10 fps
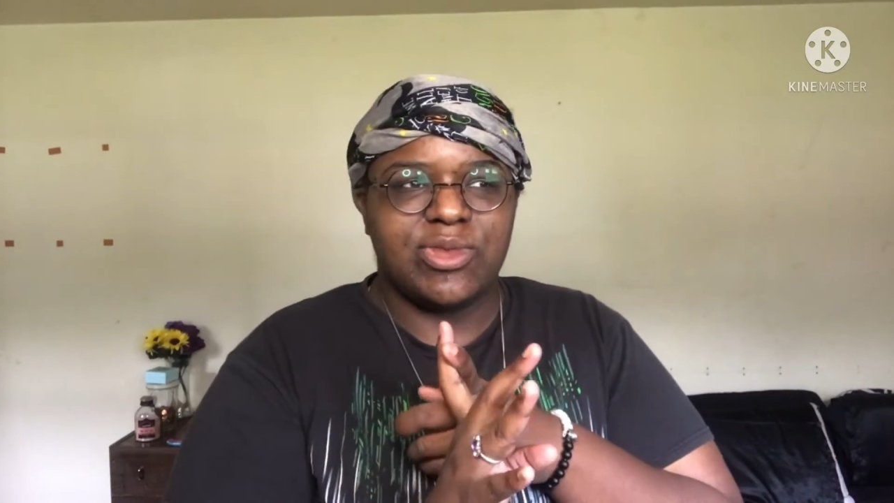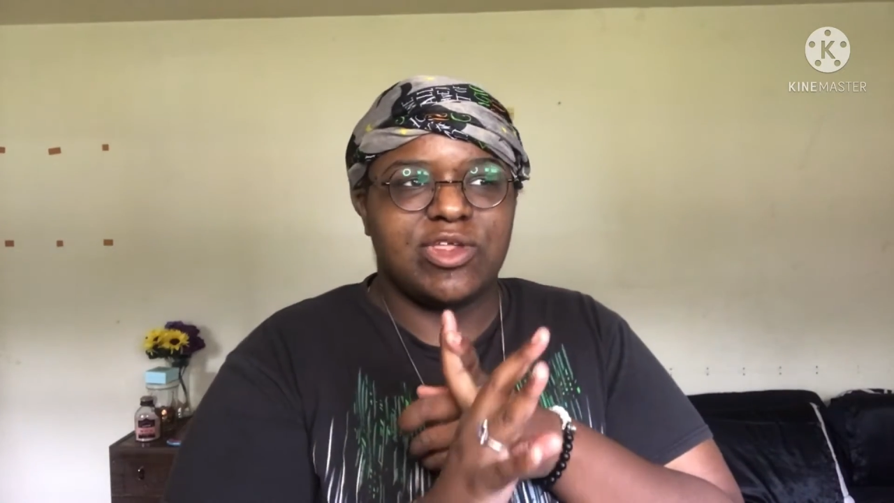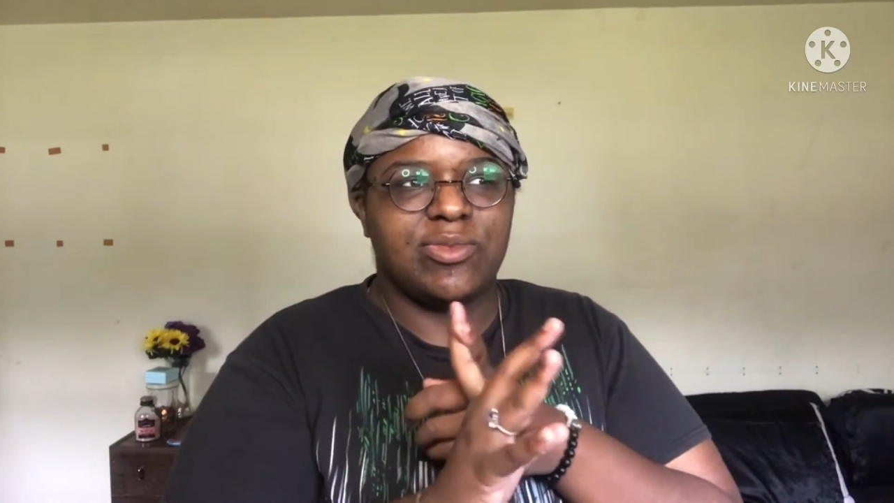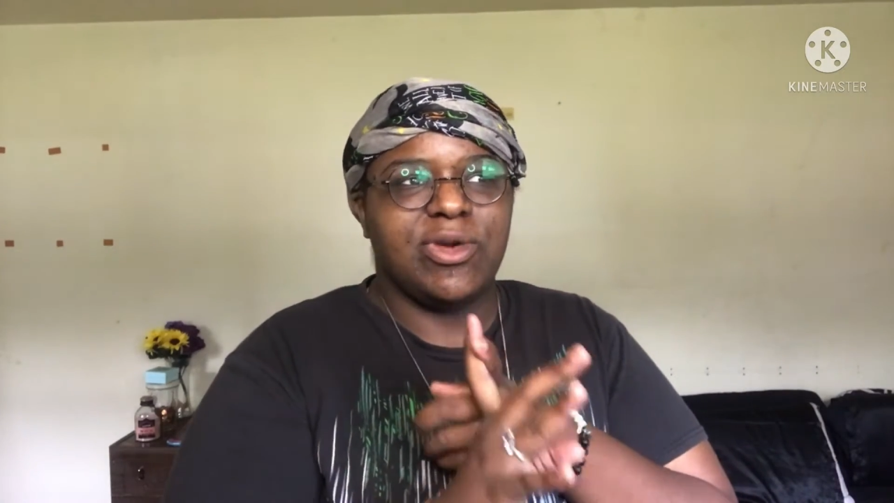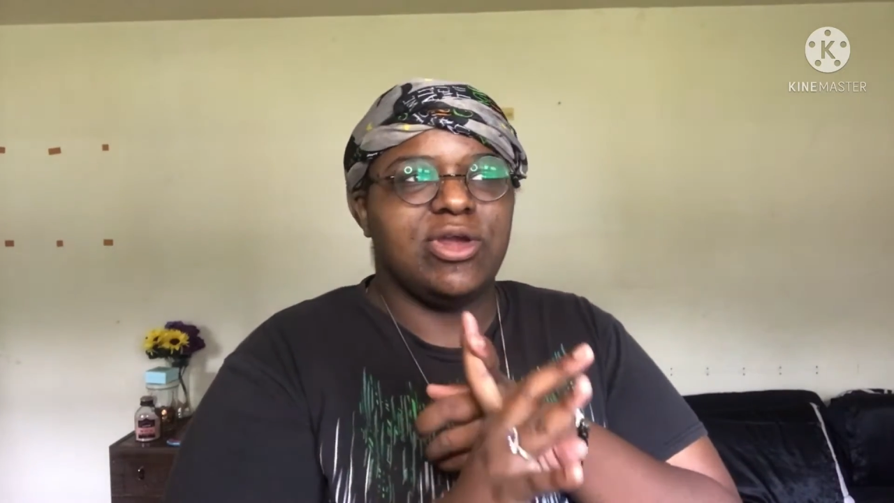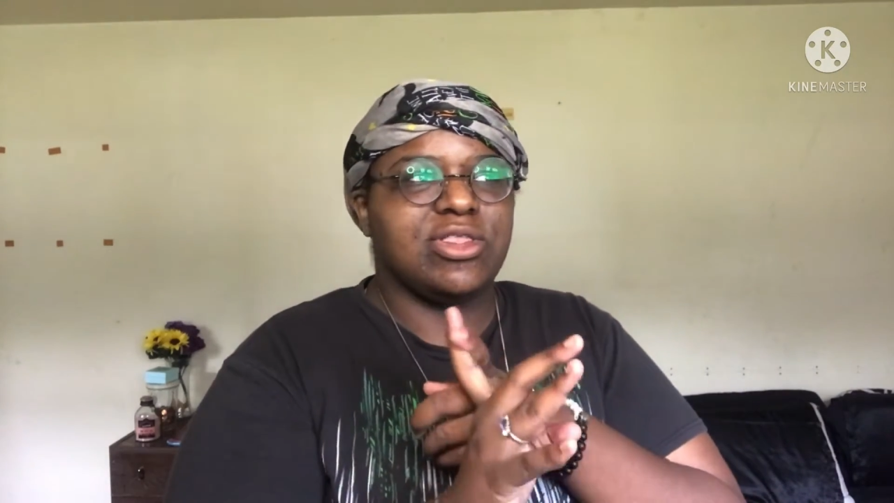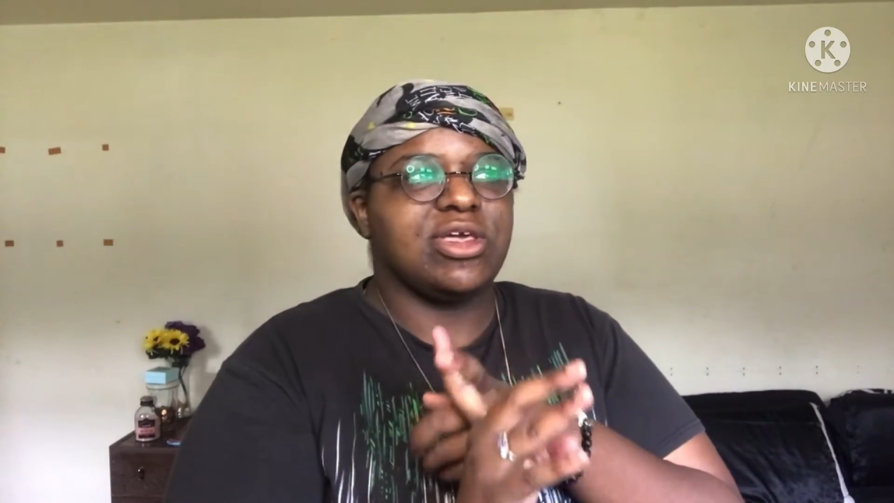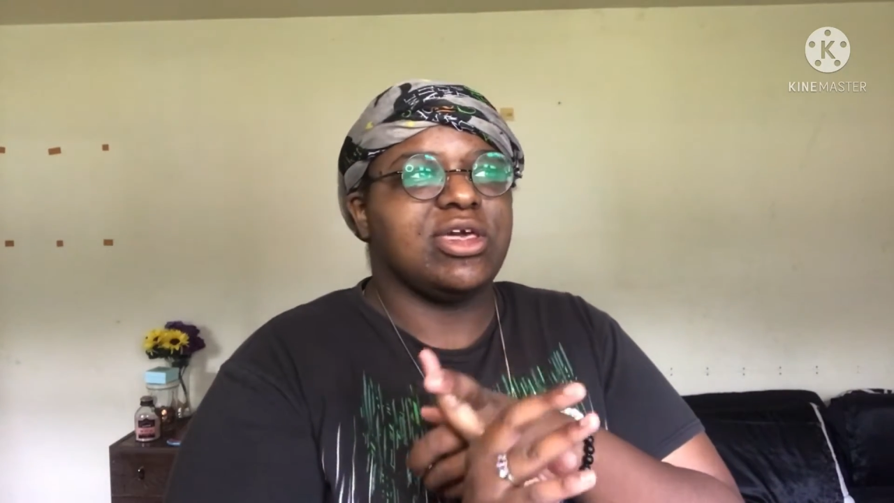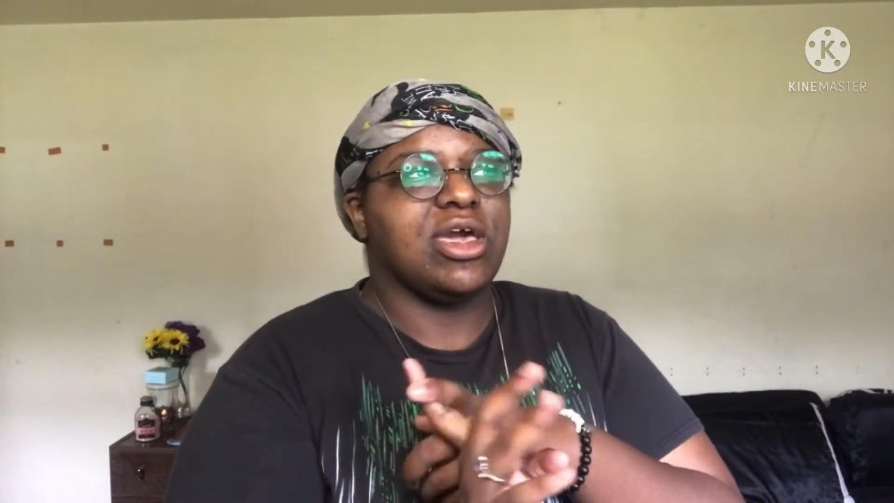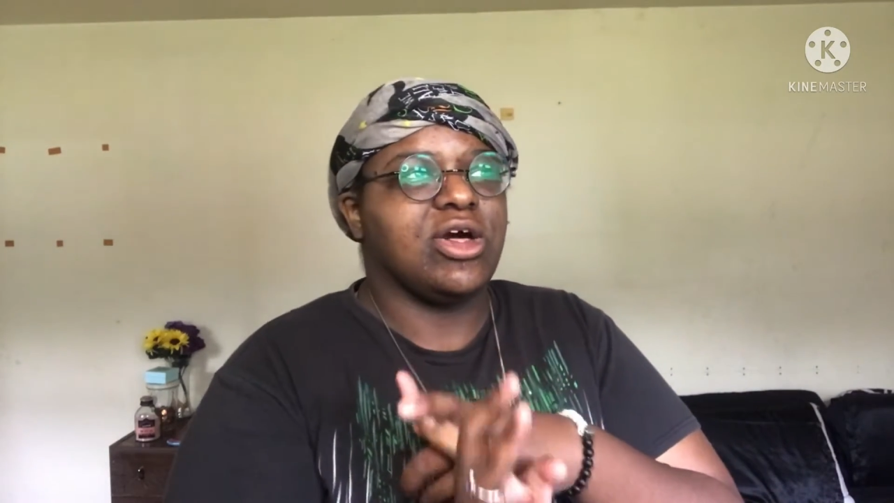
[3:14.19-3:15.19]
because
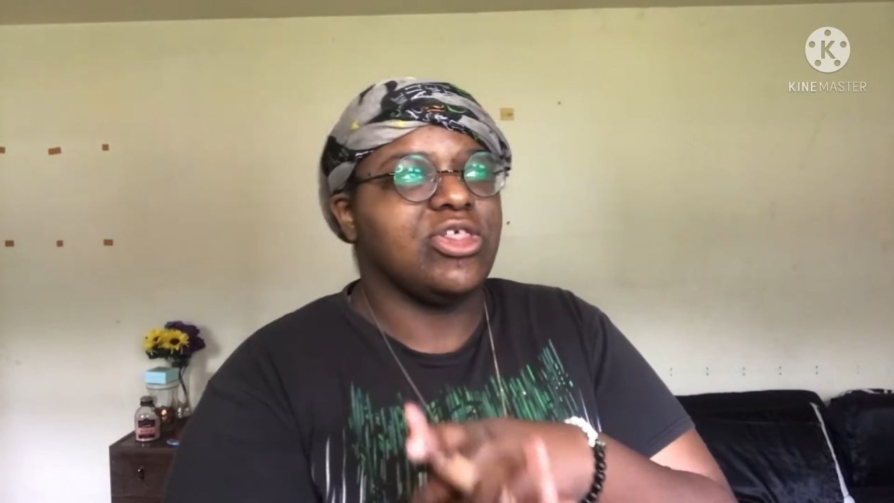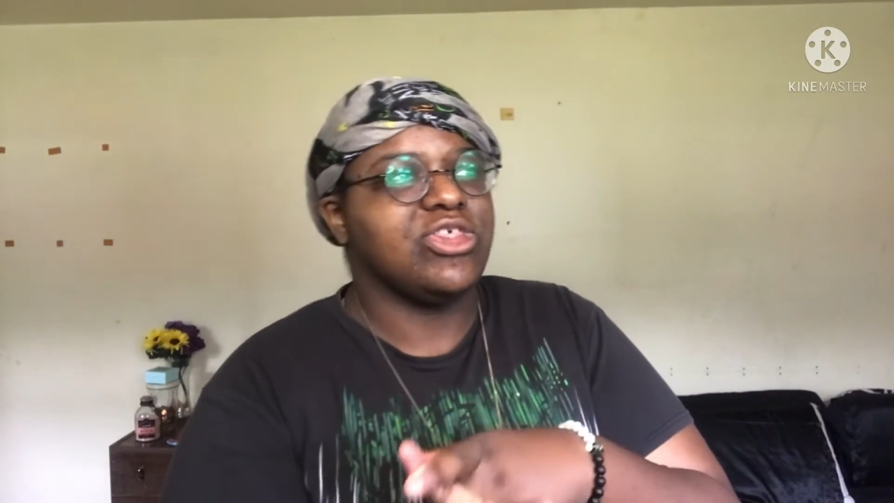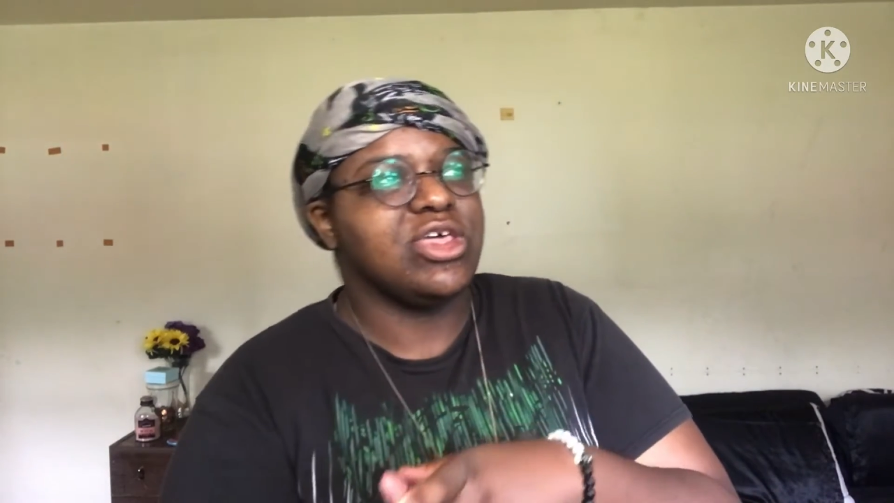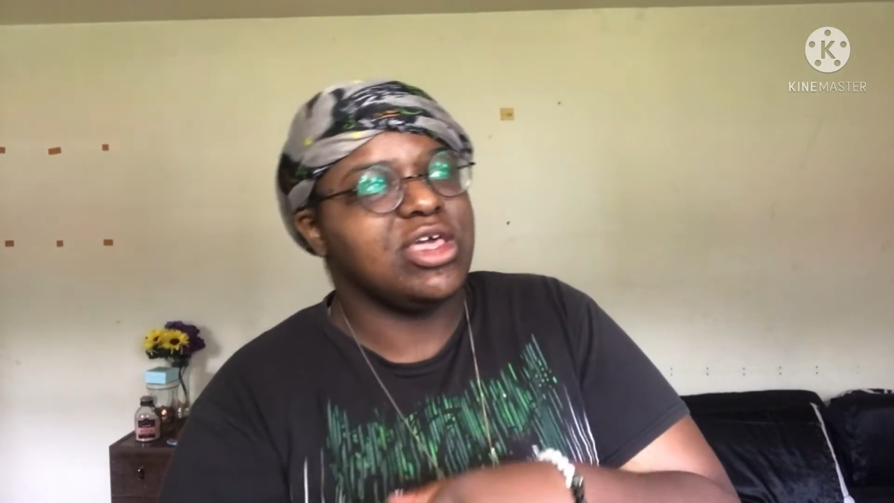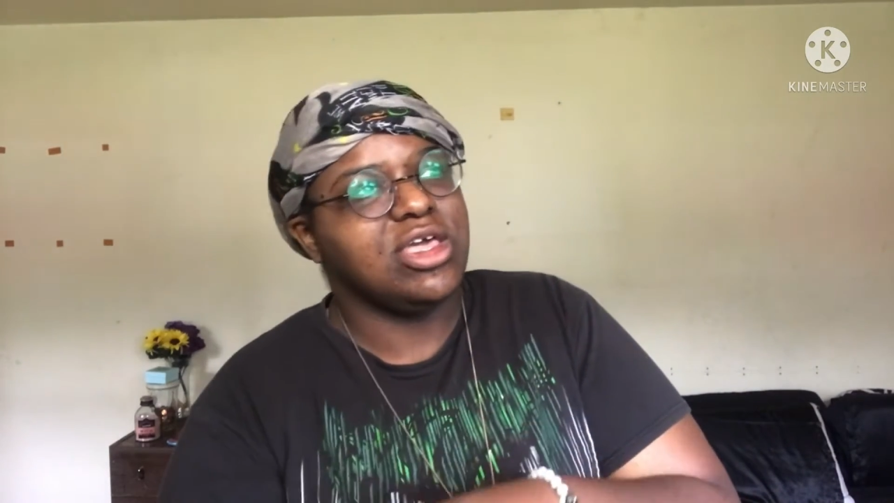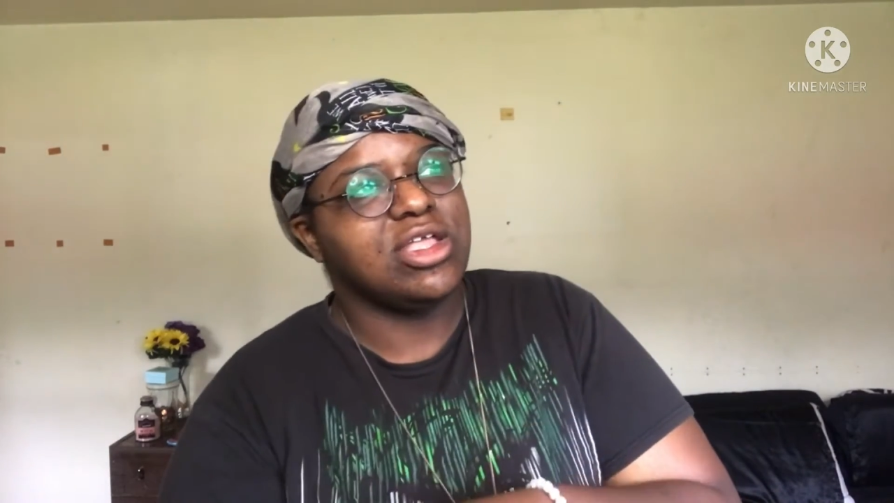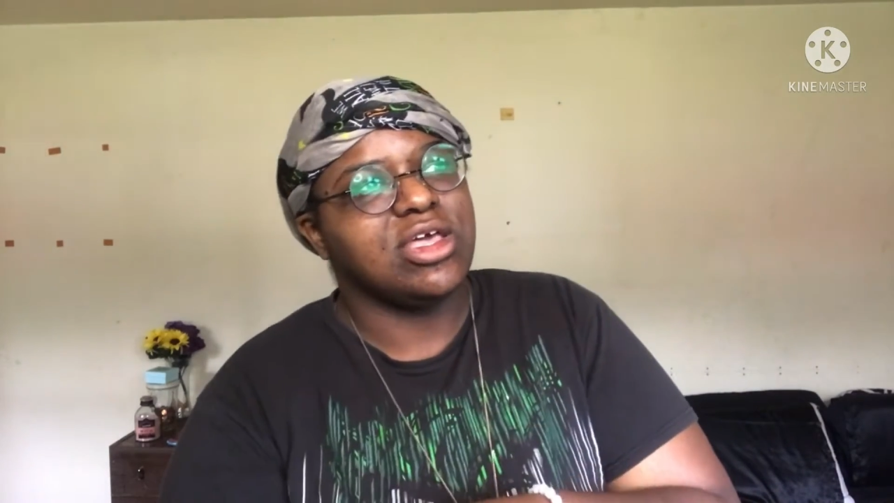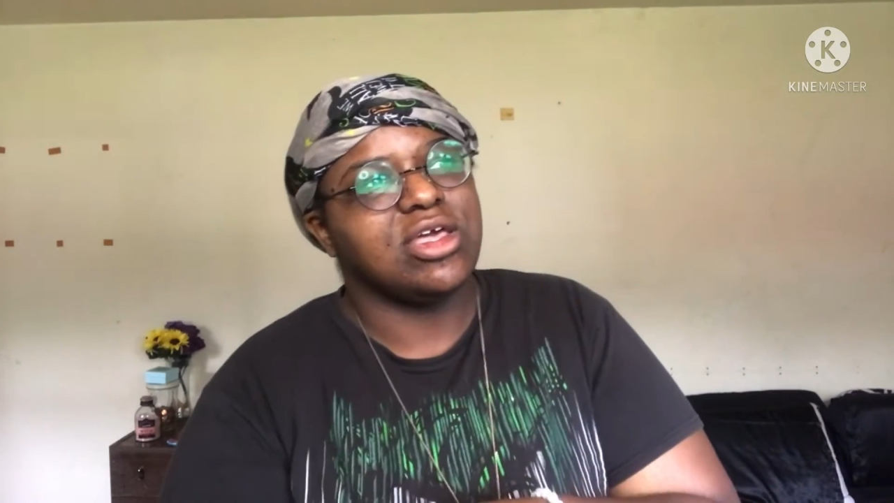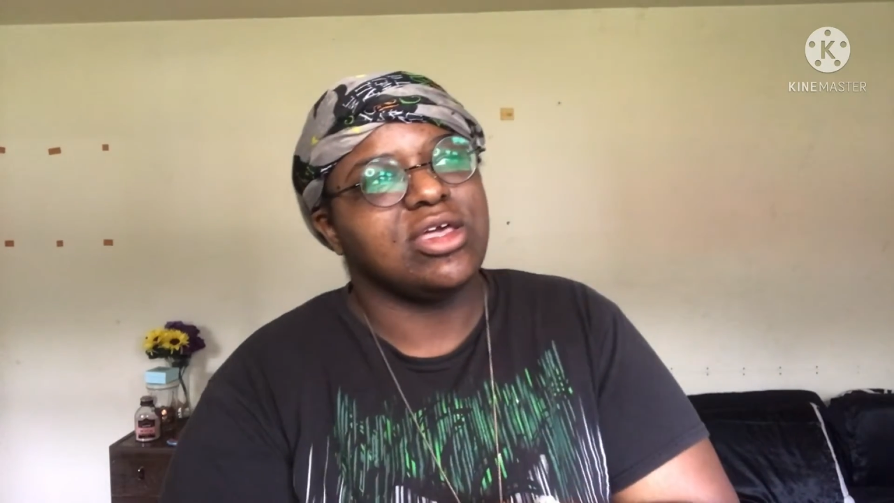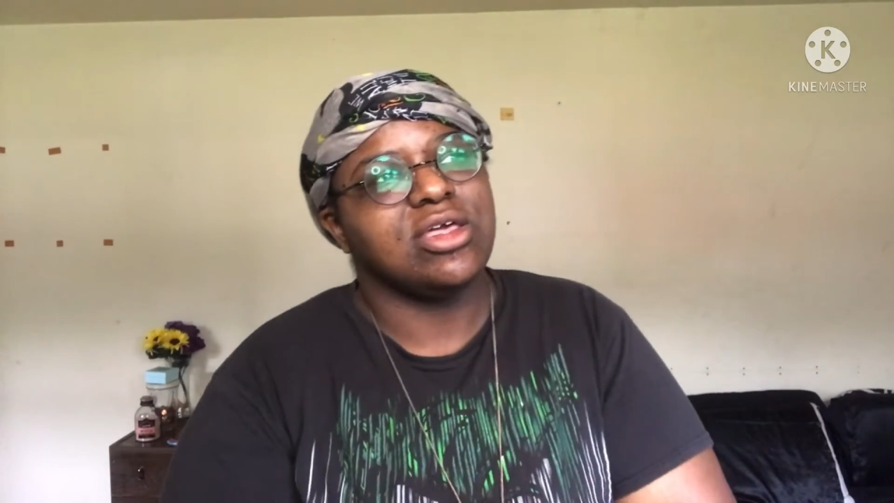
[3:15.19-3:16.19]
apparently healthy
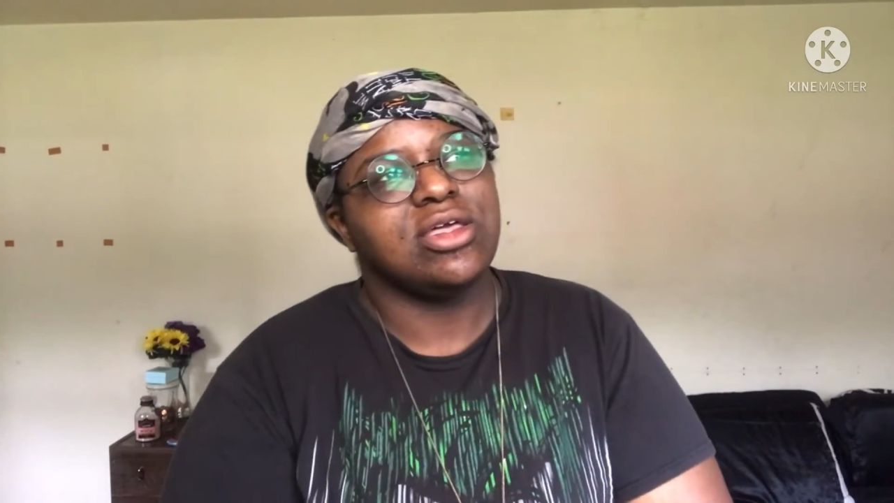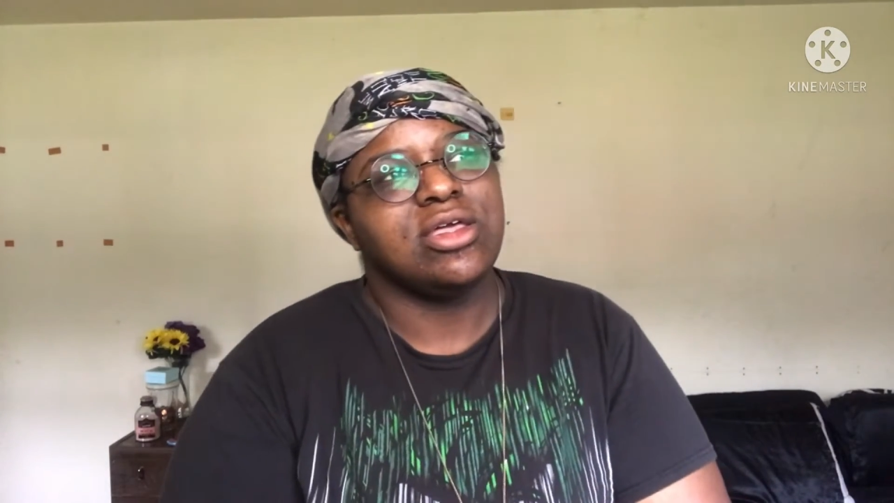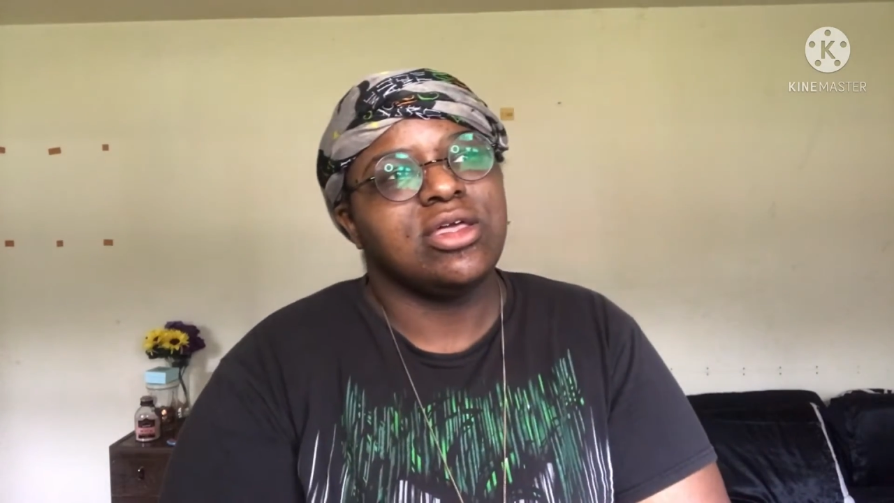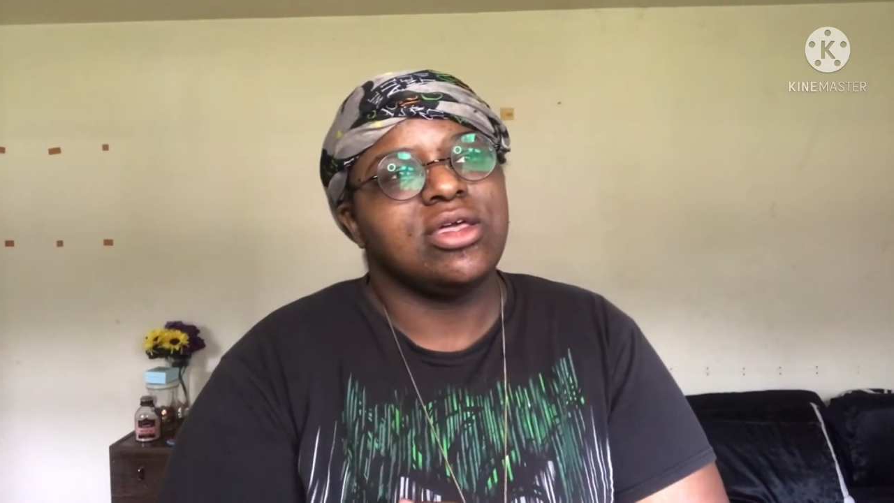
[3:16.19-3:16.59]
eating,